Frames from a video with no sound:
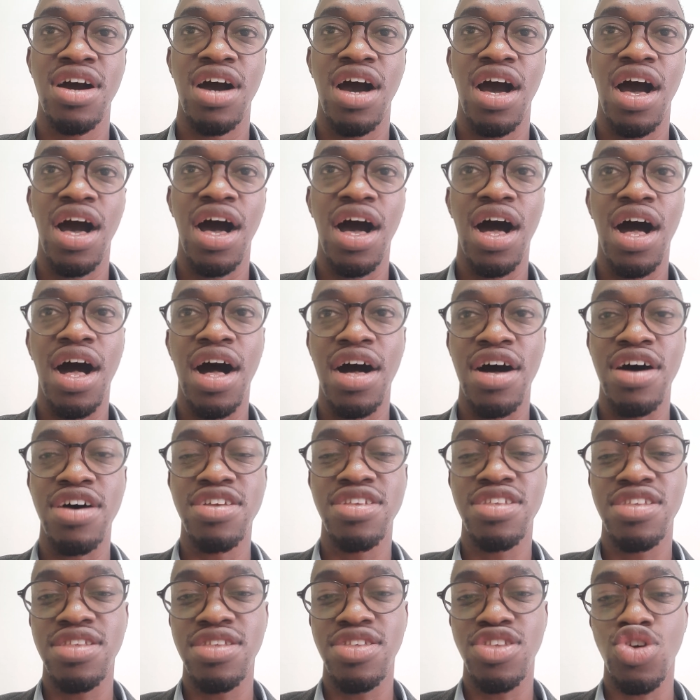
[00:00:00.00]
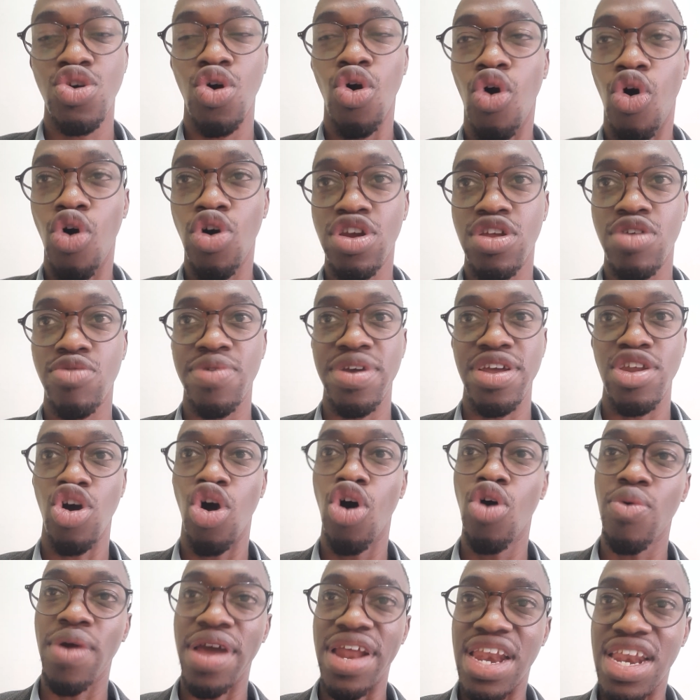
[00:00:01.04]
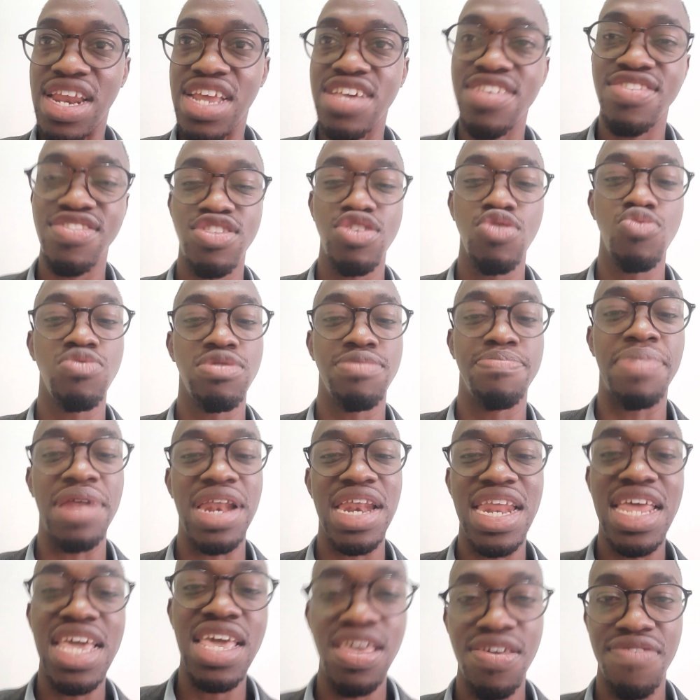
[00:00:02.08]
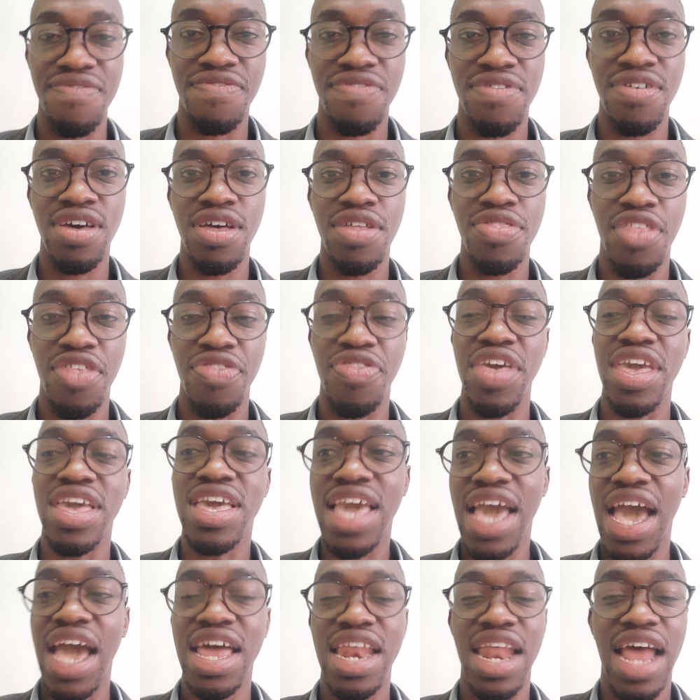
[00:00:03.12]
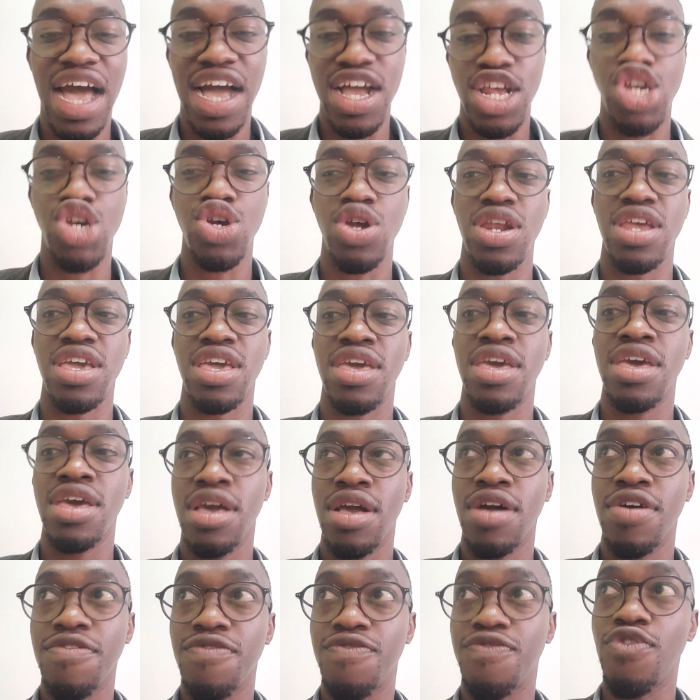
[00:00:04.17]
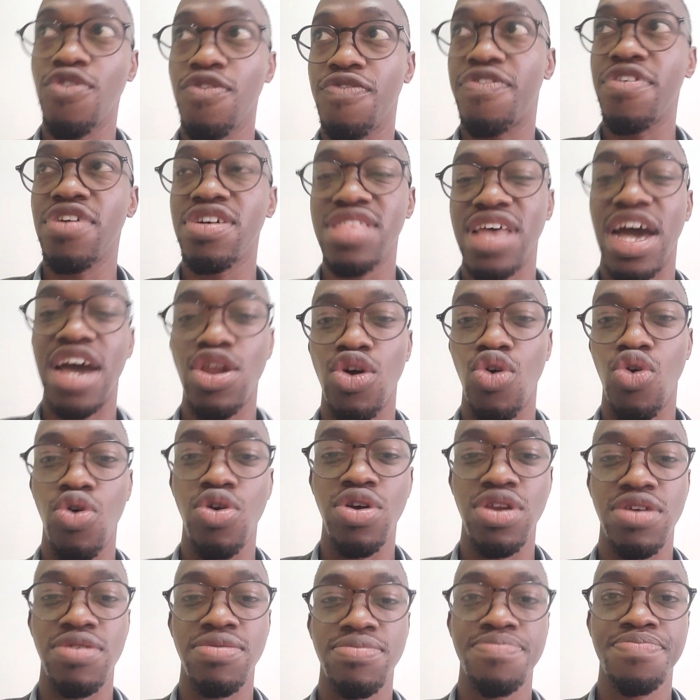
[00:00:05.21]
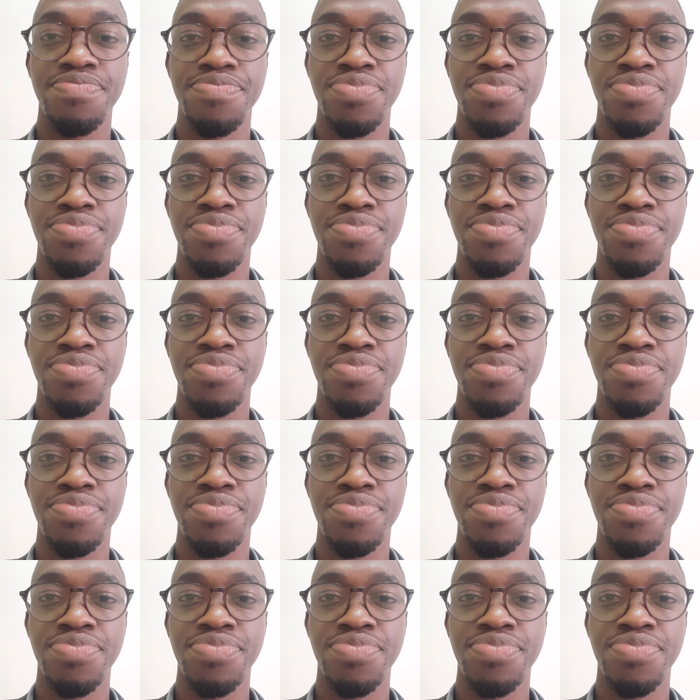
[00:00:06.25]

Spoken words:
to order it, or at least you would believe that they can actually fulfill that order.